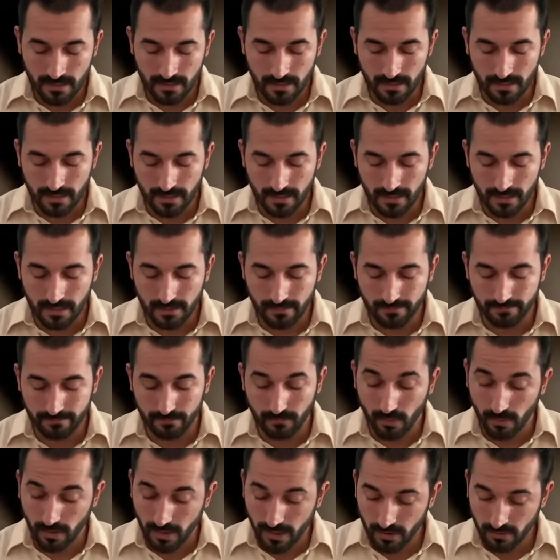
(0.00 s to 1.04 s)

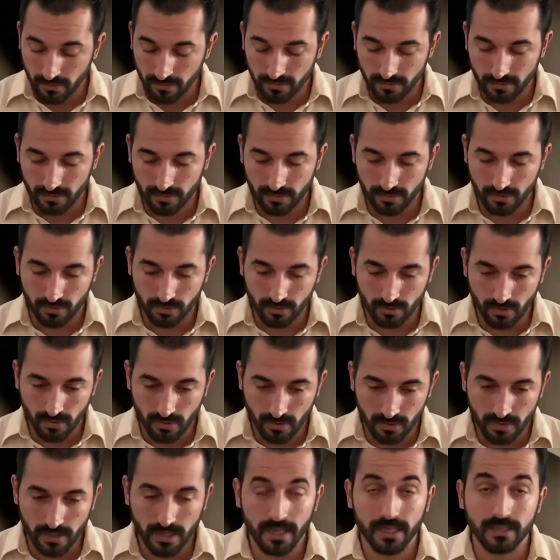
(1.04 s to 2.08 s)
boleros,
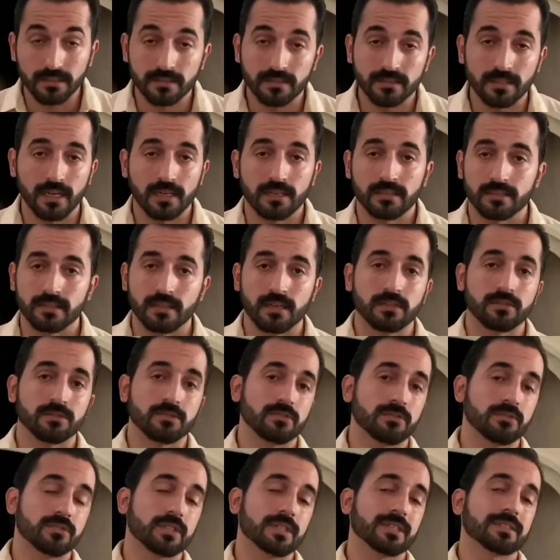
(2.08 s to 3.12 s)
son, and salsa. So
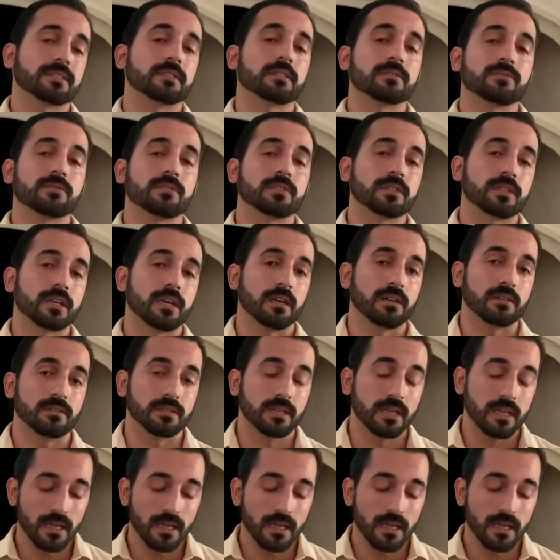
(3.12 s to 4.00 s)
6 different styles.